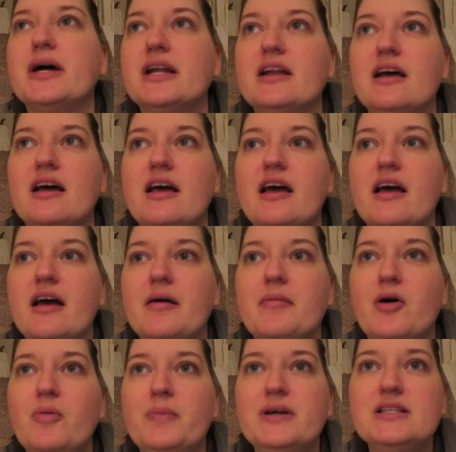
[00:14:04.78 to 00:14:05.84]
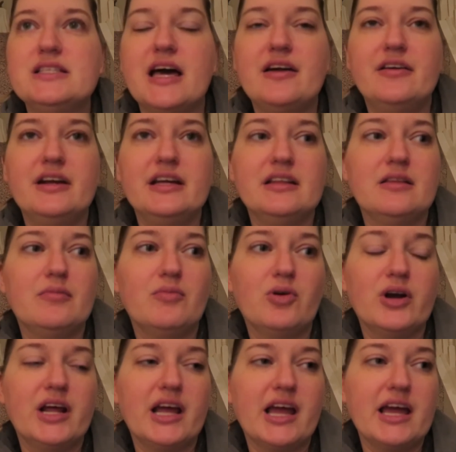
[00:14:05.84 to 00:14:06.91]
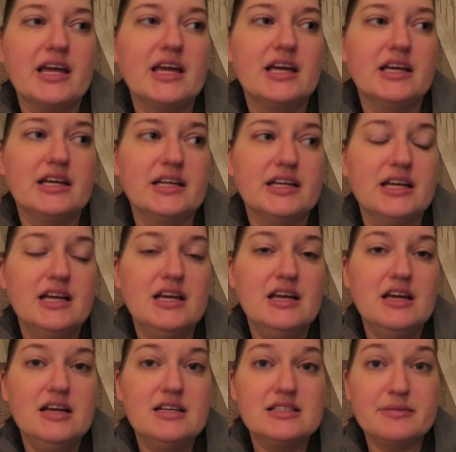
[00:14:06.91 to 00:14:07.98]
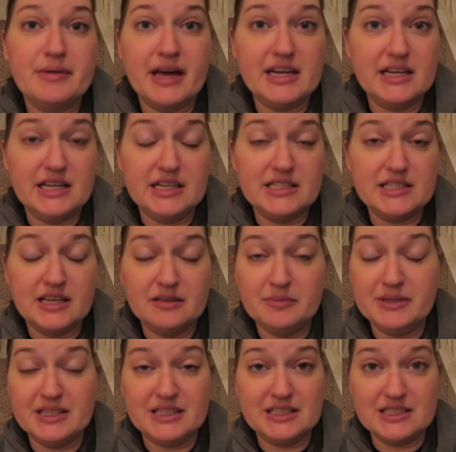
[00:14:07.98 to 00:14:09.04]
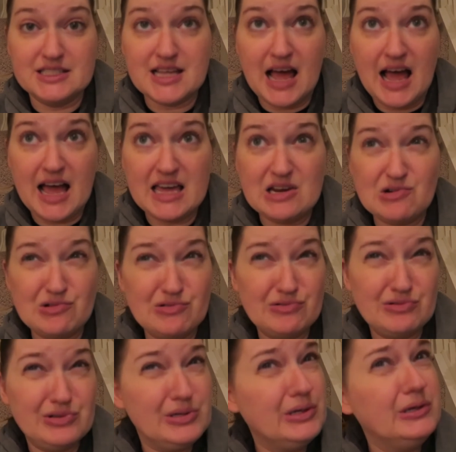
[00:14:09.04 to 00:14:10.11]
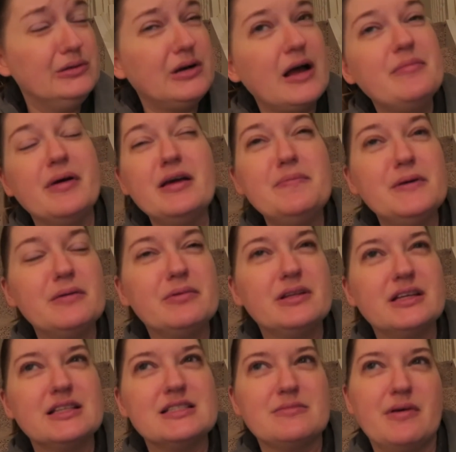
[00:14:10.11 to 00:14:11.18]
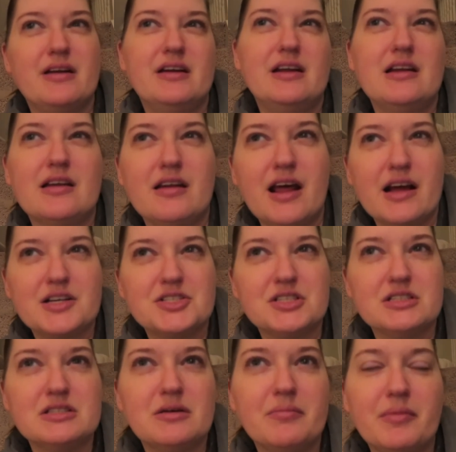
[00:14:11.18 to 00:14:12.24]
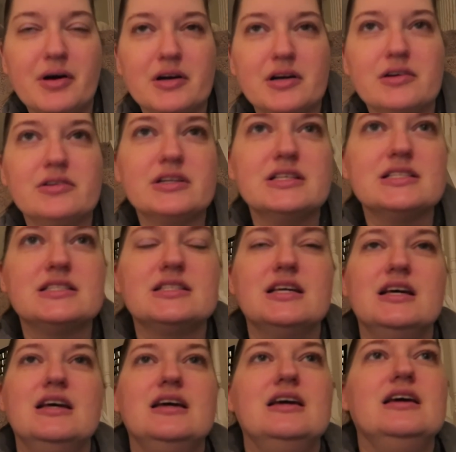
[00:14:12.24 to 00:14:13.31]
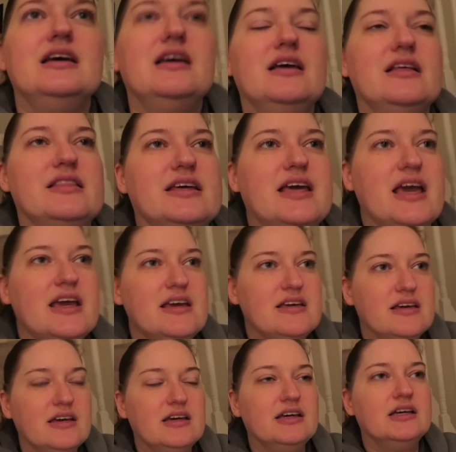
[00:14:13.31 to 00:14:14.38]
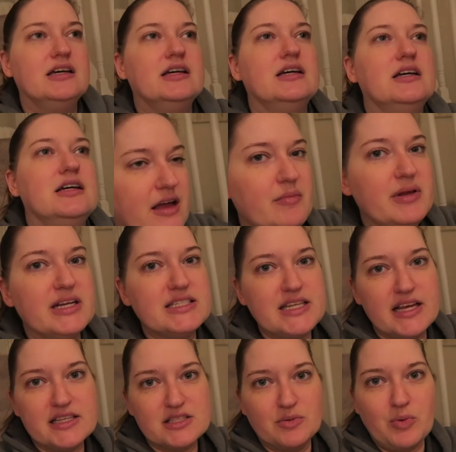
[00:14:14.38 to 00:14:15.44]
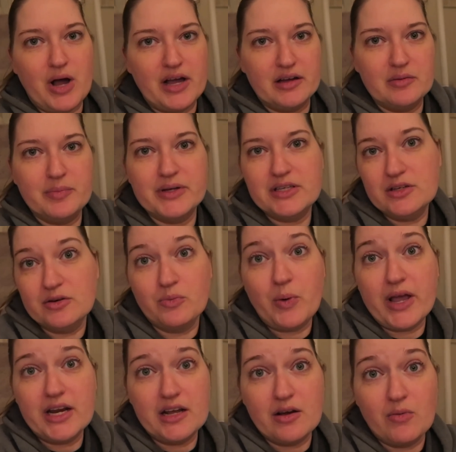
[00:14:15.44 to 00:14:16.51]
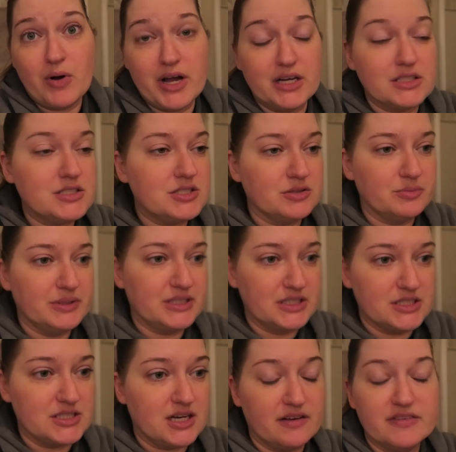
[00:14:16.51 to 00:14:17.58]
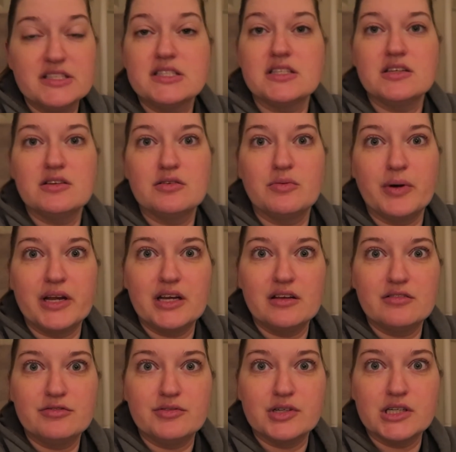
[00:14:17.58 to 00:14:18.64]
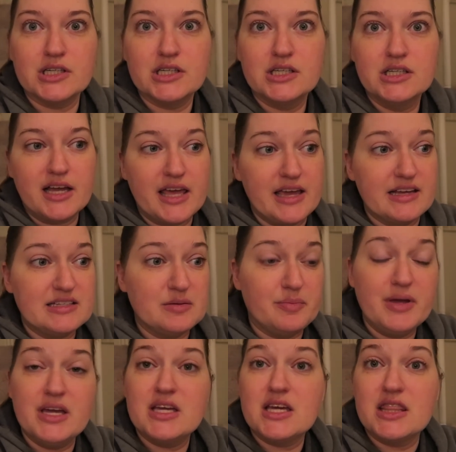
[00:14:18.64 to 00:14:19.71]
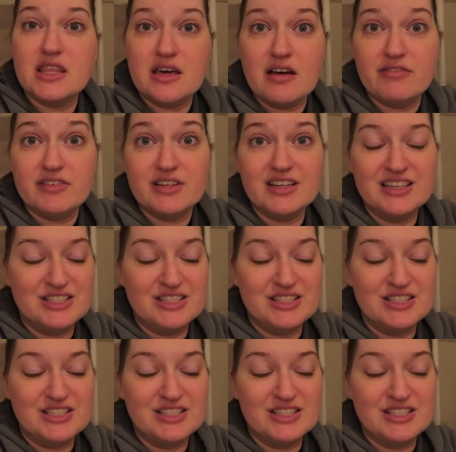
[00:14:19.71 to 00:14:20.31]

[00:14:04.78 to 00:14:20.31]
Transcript: but I'm hoping Saturday in the morning I can get some editing done because I don't know I might be able to get some editing done actually tomorrow because the cake I mean, it takes a while, but you're waiting a while too because obviously you're waiting for a cake to bake in the oven